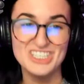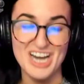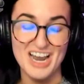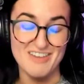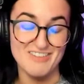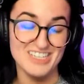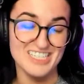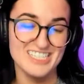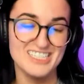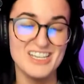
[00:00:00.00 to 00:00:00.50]

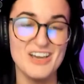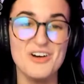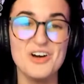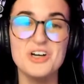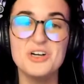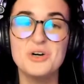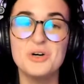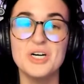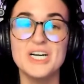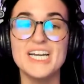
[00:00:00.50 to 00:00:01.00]
Travis.
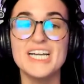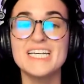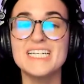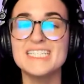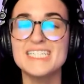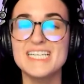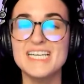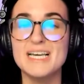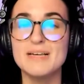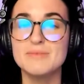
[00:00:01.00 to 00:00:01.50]
So, according
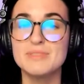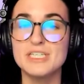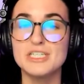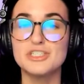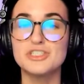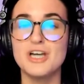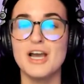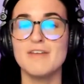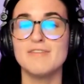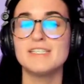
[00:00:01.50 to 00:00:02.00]
to
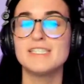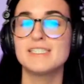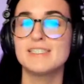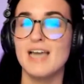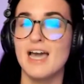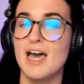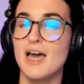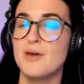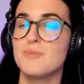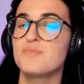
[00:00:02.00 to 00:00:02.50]
TMZ, Travis
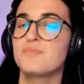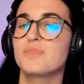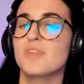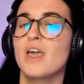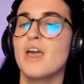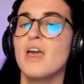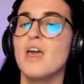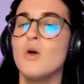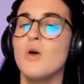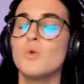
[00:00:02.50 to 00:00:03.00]
Scott
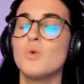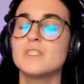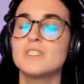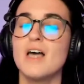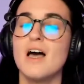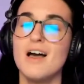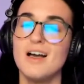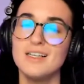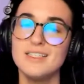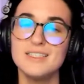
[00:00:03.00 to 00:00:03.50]

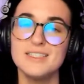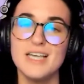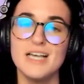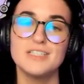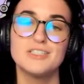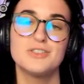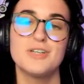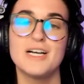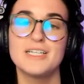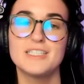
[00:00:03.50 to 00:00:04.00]
was on
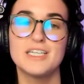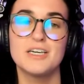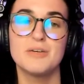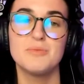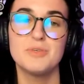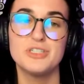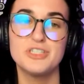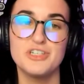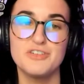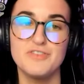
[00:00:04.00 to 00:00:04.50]
set
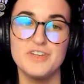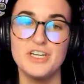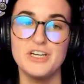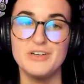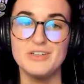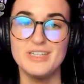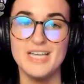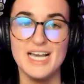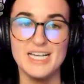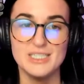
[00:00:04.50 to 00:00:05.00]
directing a music
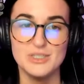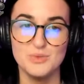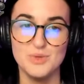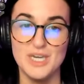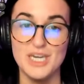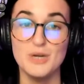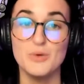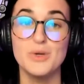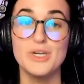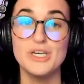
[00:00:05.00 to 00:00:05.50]
video last
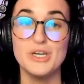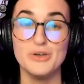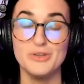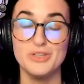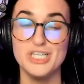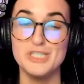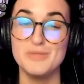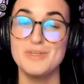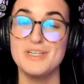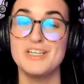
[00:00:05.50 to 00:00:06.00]
week. We
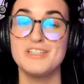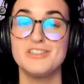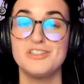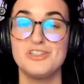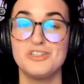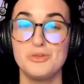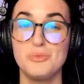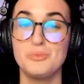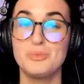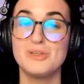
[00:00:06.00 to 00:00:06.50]
know this because
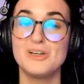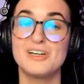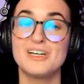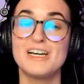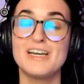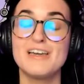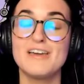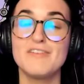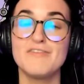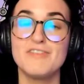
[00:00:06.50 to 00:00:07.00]
there's a
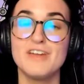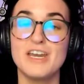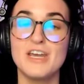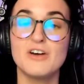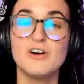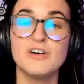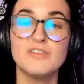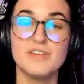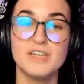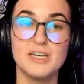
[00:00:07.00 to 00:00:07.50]
blurry
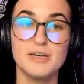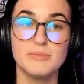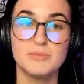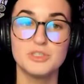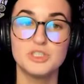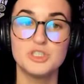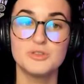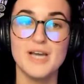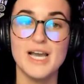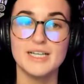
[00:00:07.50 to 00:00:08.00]
video of
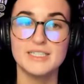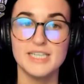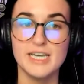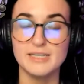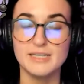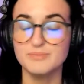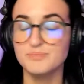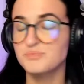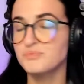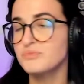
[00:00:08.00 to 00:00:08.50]
him
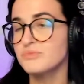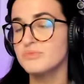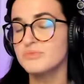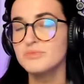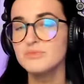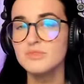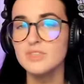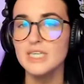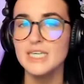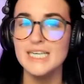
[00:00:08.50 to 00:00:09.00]
directing.
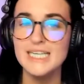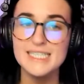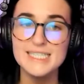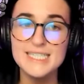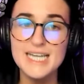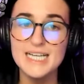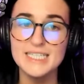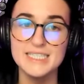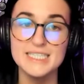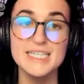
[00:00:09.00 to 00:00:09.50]

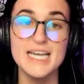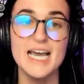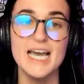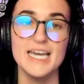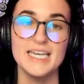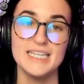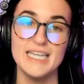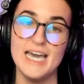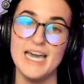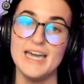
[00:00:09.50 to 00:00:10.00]
He's not
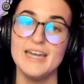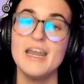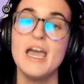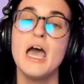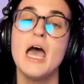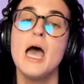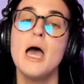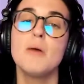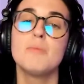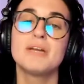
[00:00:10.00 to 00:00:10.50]
denying
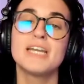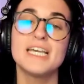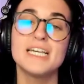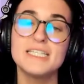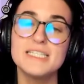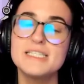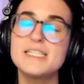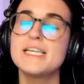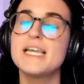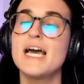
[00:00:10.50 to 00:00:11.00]
that, but
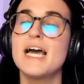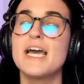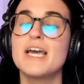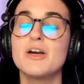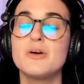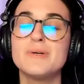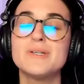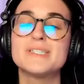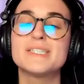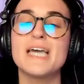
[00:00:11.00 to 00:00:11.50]
he is
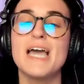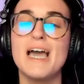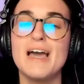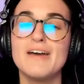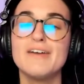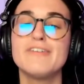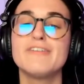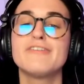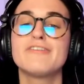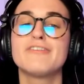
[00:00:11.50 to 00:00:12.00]
denying almost
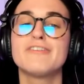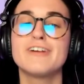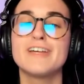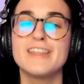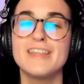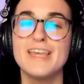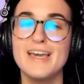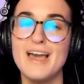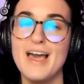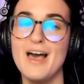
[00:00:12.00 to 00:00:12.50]

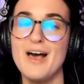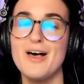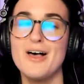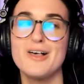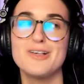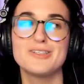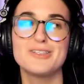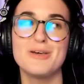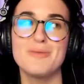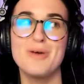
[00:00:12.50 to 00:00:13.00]
everything
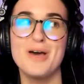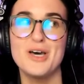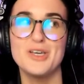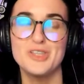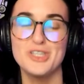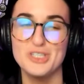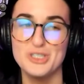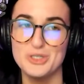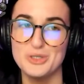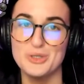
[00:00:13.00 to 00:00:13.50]
else
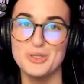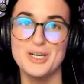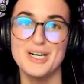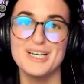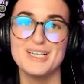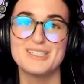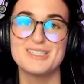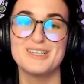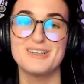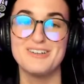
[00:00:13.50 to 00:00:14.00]
about the story